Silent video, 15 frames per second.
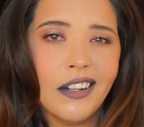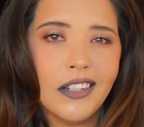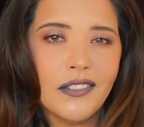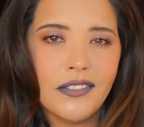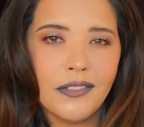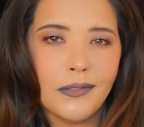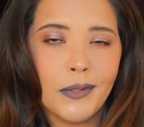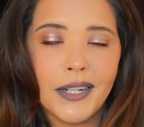all
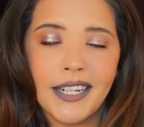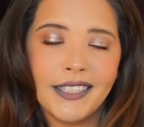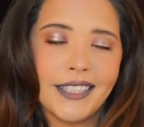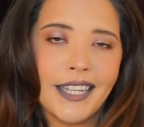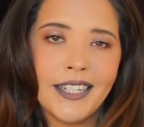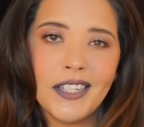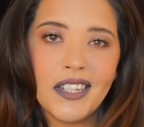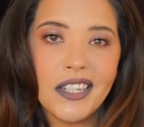of what I
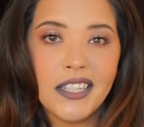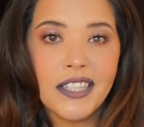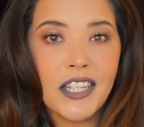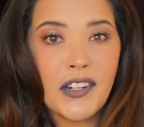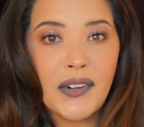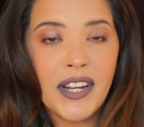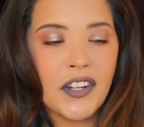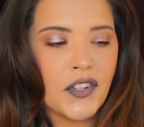said into
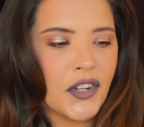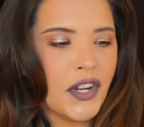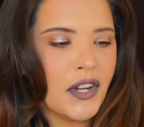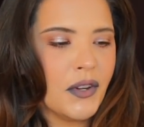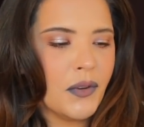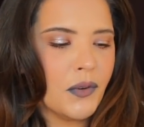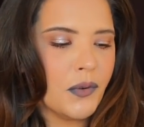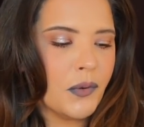
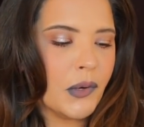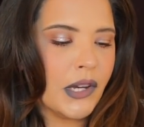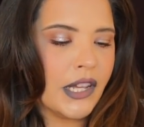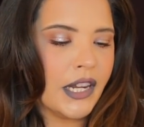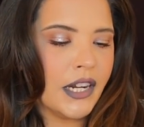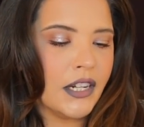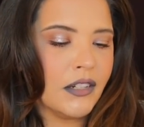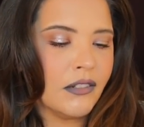consideration
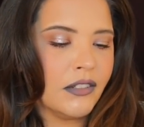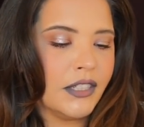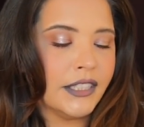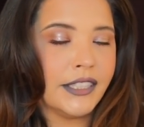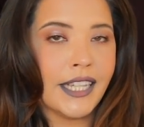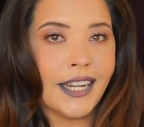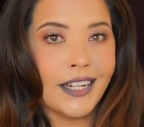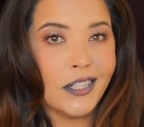when
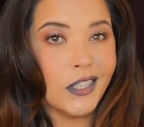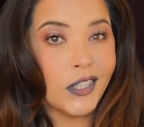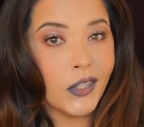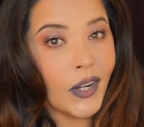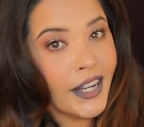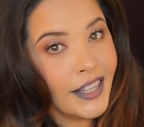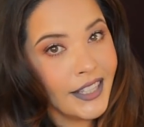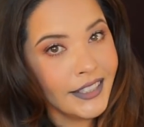deciding to
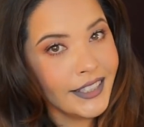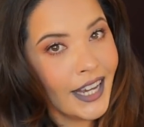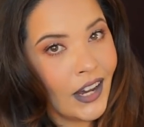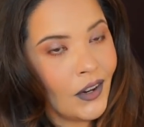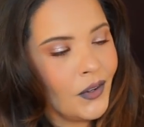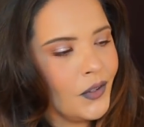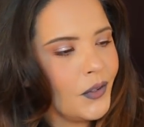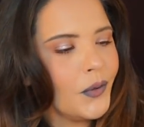try this
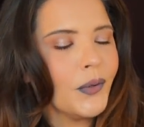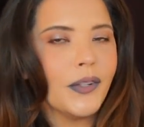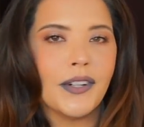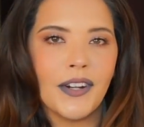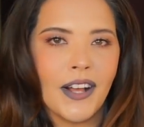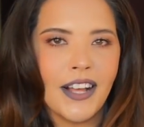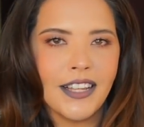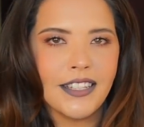out or
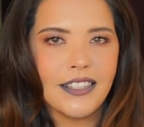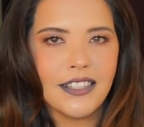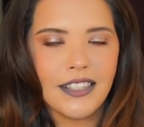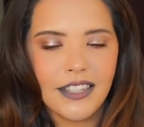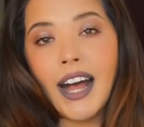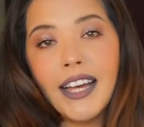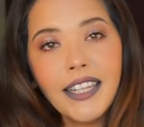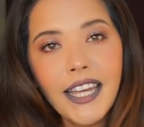not.
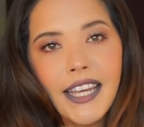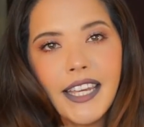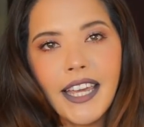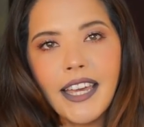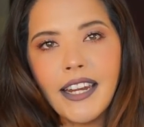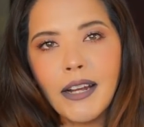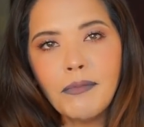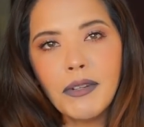I like
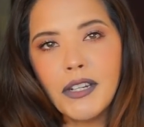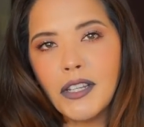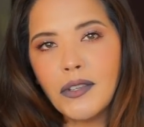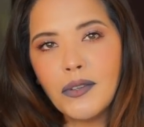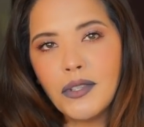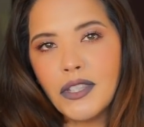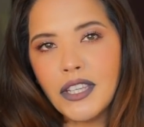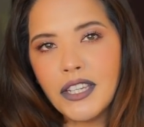it. I'm going to
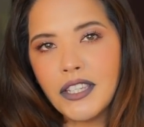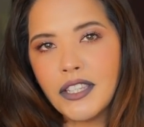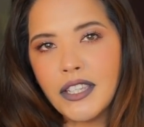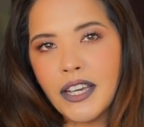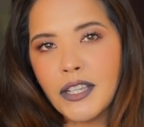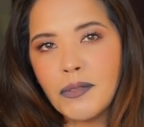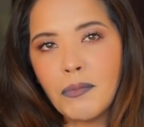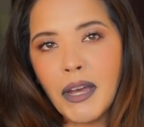use this
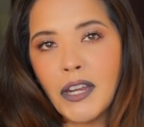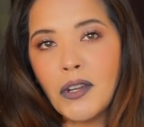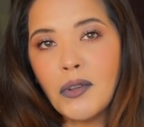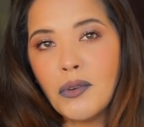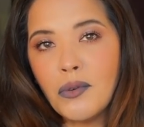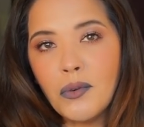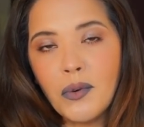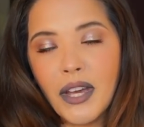as my
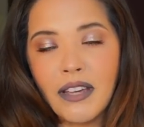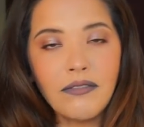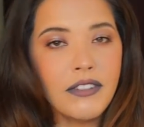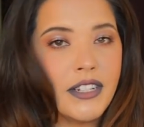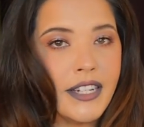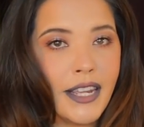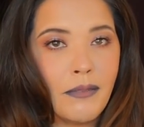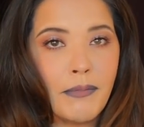new
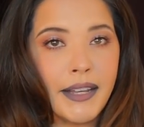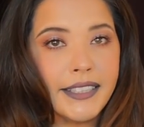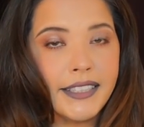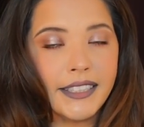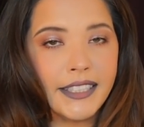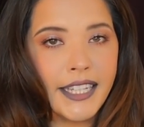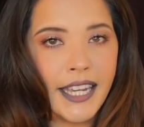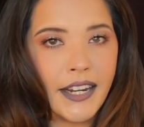everyday
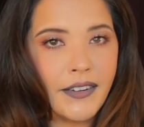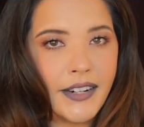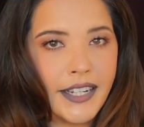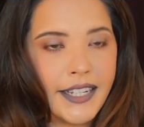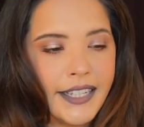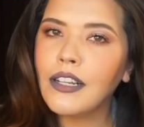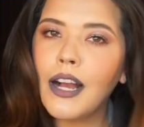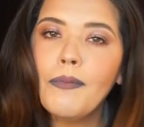
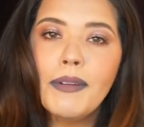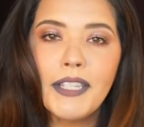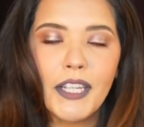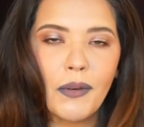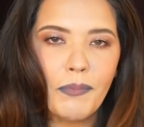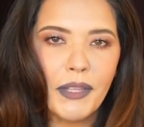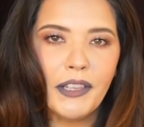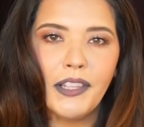mascara. Comment
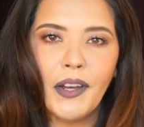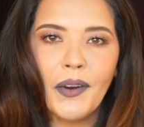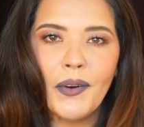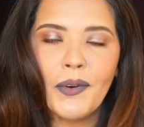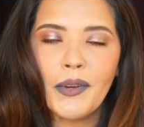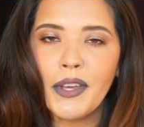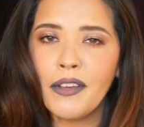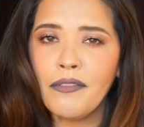down
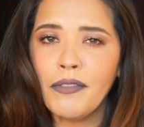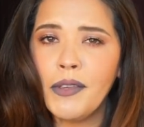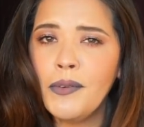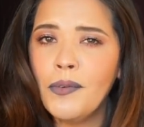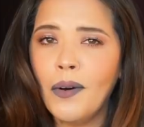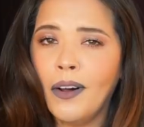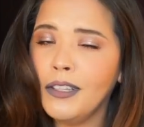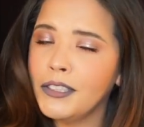below if
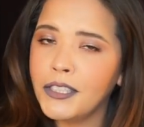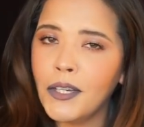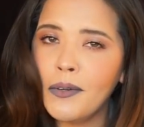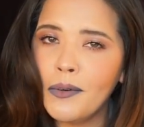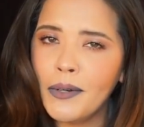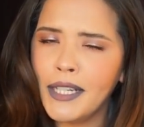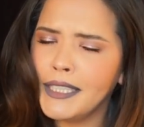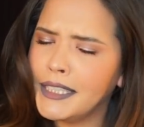you
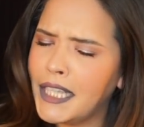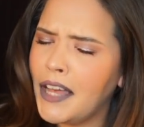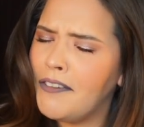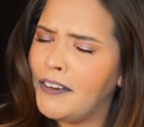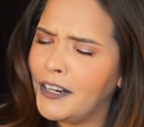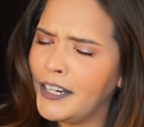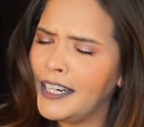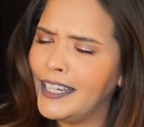also
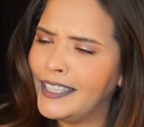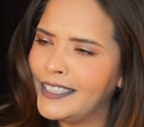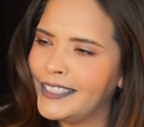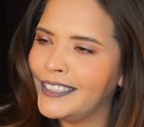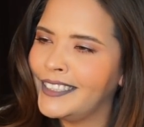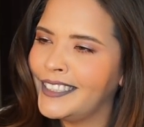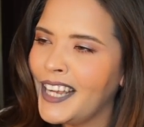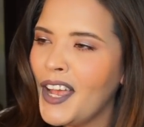suffer
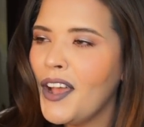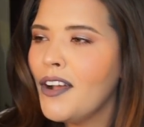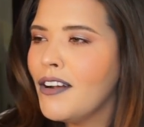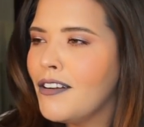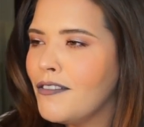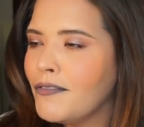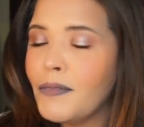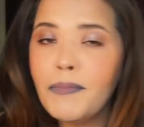
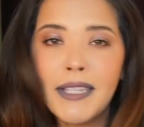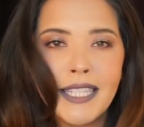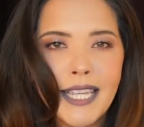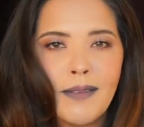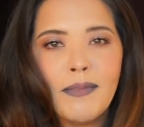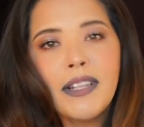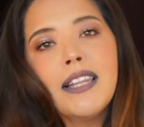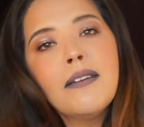from the
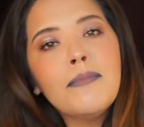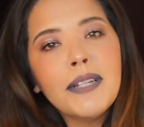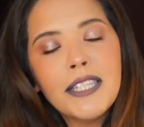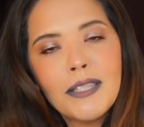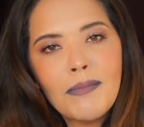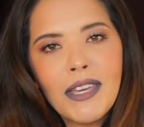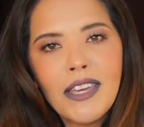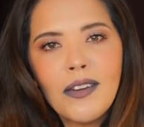same dilemma
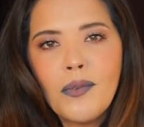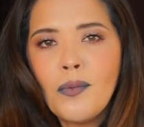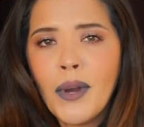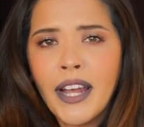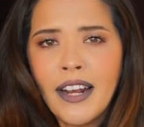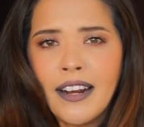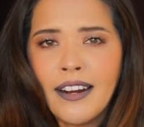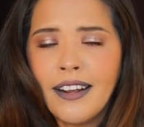as me
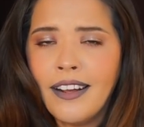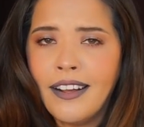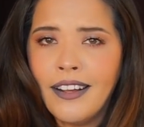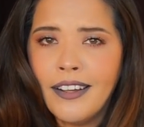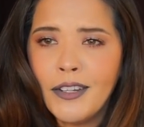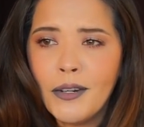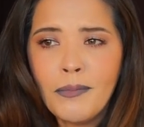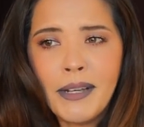where
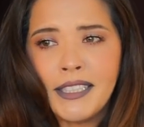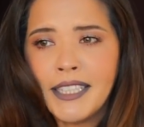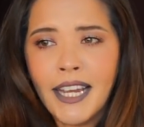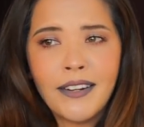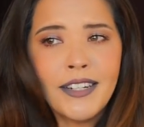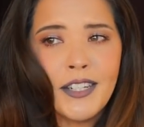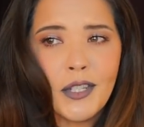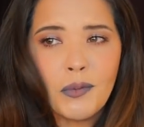uh, your
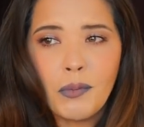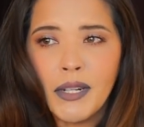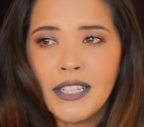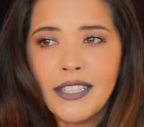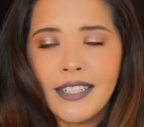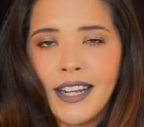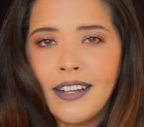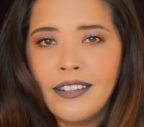mascara just
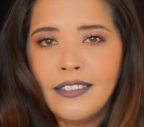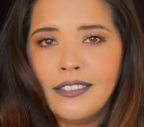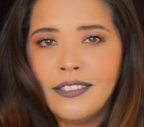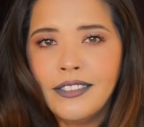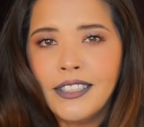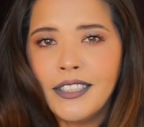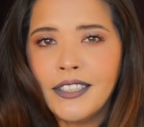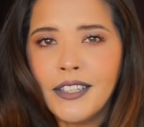brings
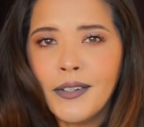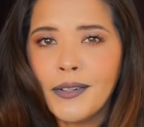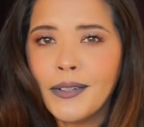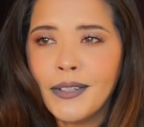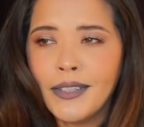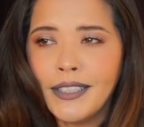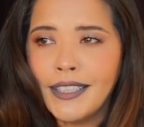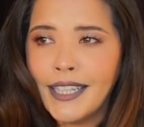down
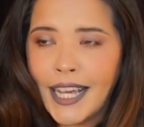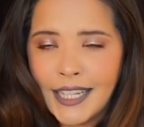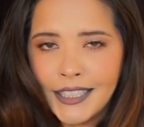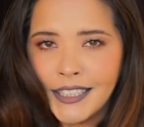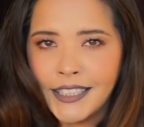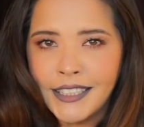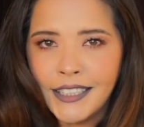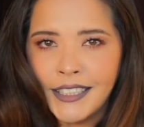your
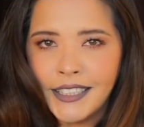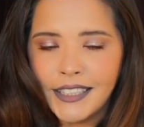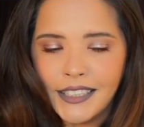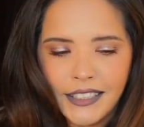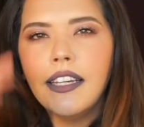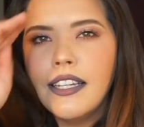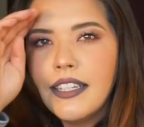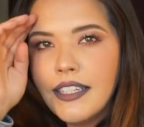lashes.
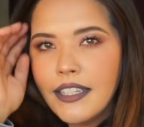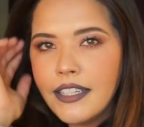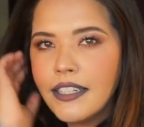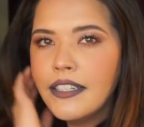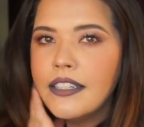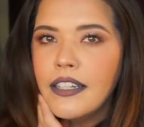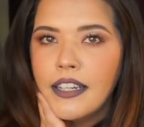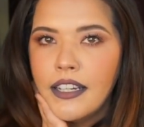
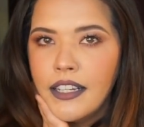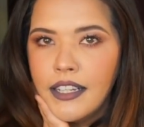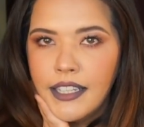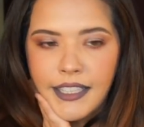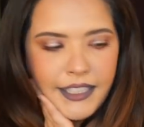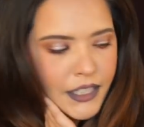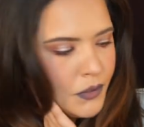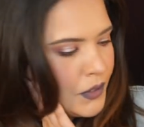And uh,
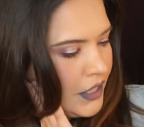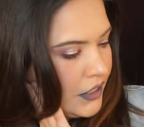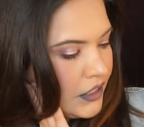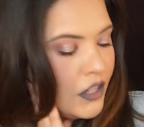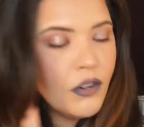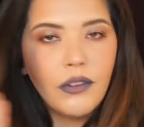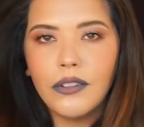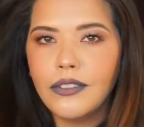let's see what else.
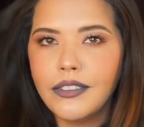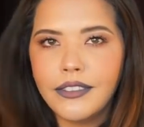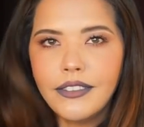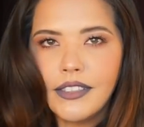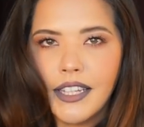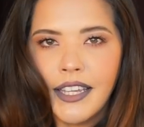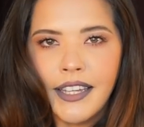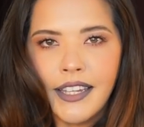Oh,
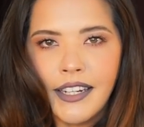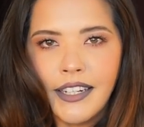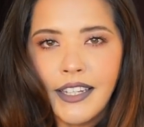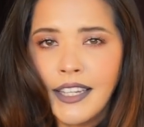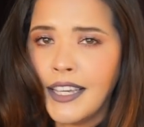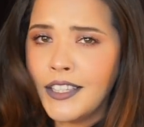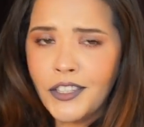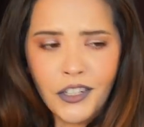in
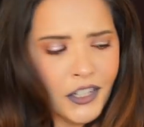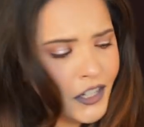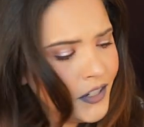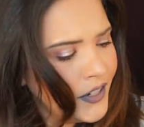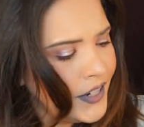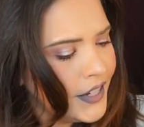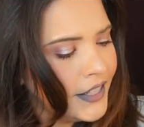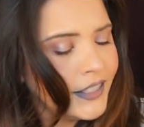case you're
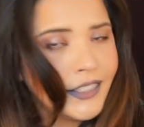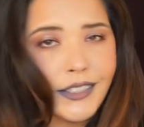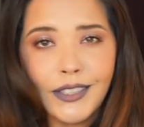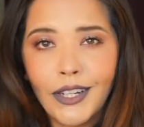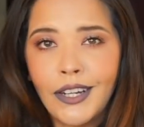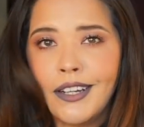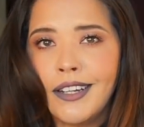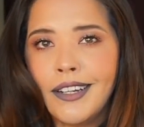curious,
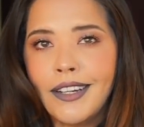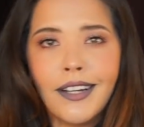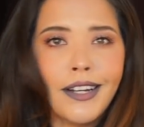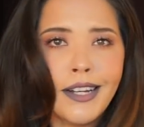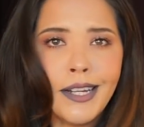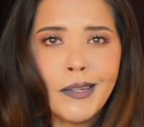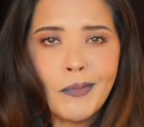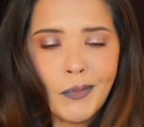uh,
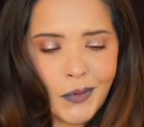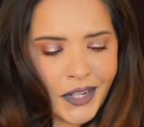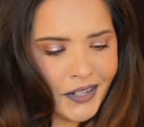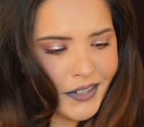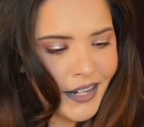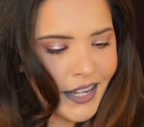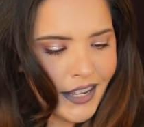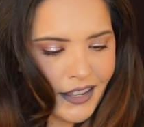I'm
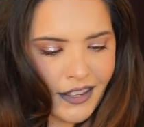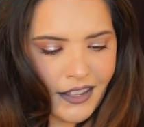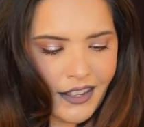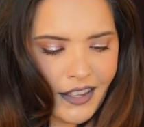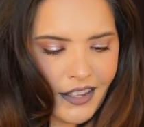wearing